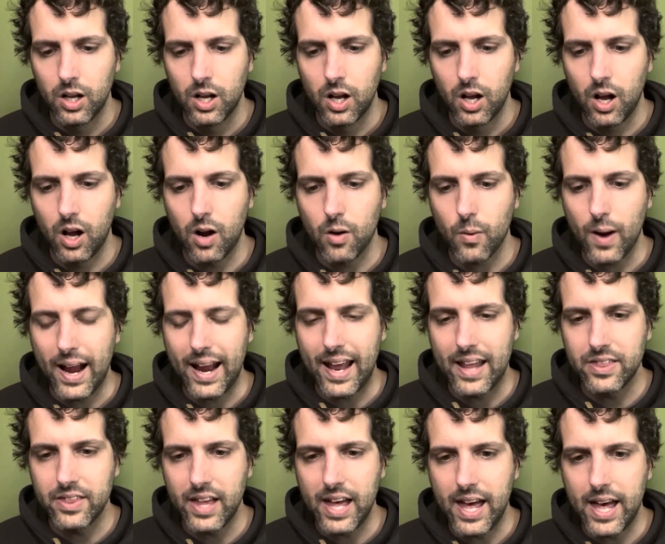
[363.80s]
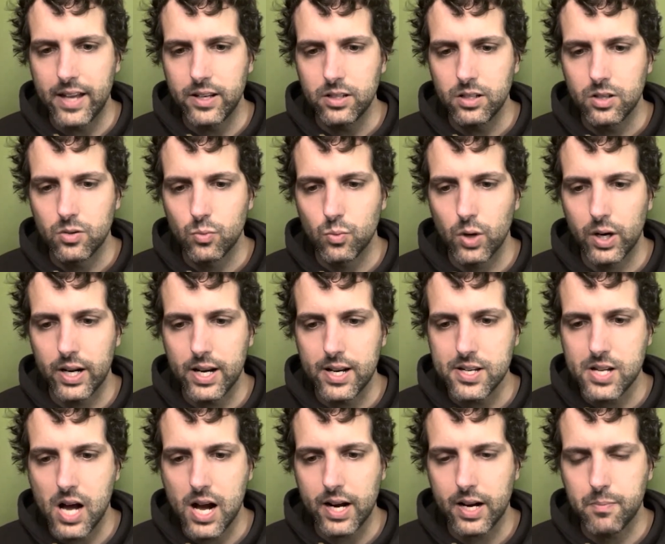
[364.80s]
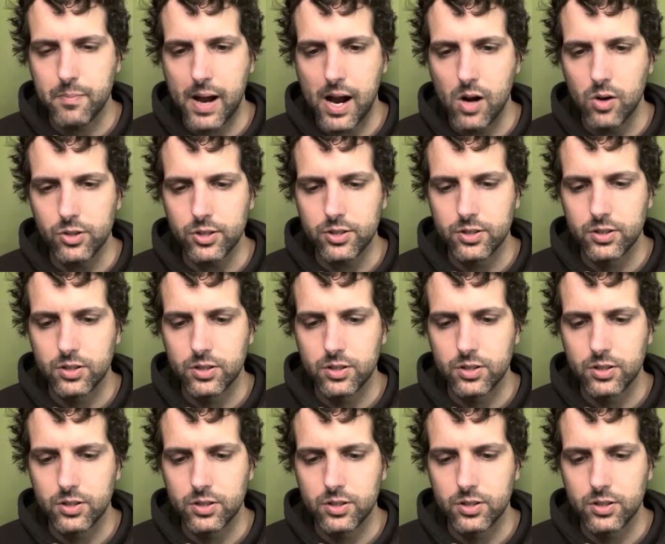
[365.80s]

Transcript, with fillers: All right, and then we're going to talk about